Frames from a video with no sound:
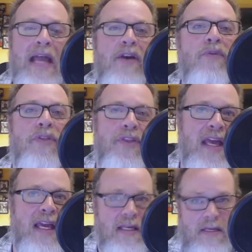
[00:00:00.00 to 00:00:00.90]
I don't
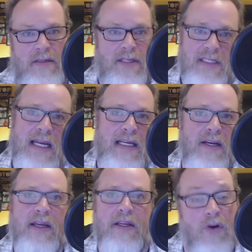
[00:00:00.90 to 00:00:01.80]
think the
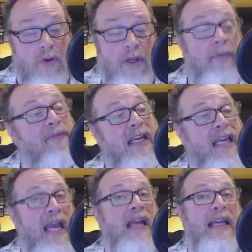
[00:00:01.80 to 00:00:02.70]
secondary can hold up if
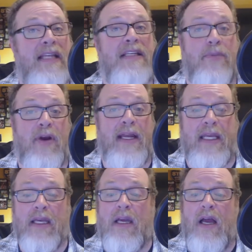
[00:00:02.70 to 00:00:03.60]
they can't get to
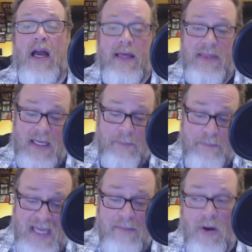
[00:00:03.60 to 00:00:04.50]
Brady. I think
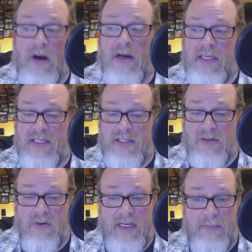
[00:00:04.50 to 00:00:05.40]
a big part of
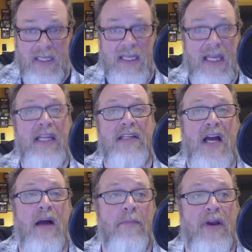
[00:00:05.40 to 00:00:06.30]
this is going to be
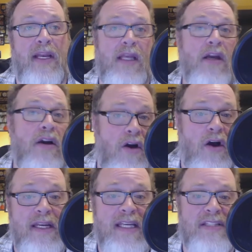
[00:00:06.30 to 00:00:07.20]
getting Tom Brady
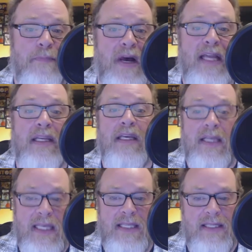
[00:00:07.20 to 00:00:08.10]
on his butt
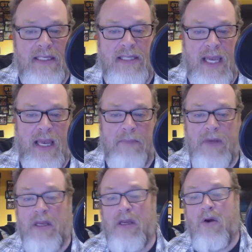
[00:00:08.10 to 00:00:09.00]
in this
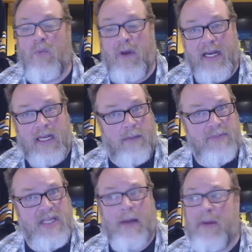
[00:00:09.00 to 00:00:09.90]
game when it
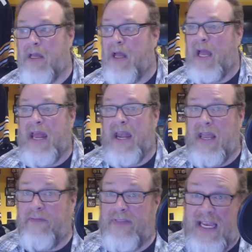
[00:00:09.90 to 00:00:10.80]
comes up.
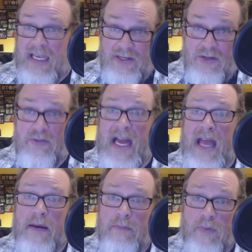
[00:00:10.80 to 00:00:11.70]
And if they can do
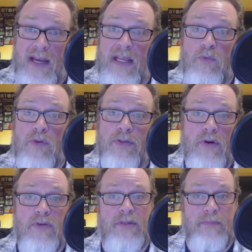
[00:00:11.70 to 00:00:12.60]
that, Brady will
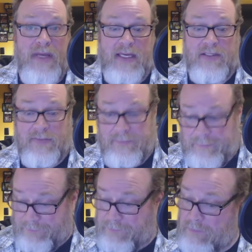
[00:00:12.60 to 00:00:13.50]
throw some picks.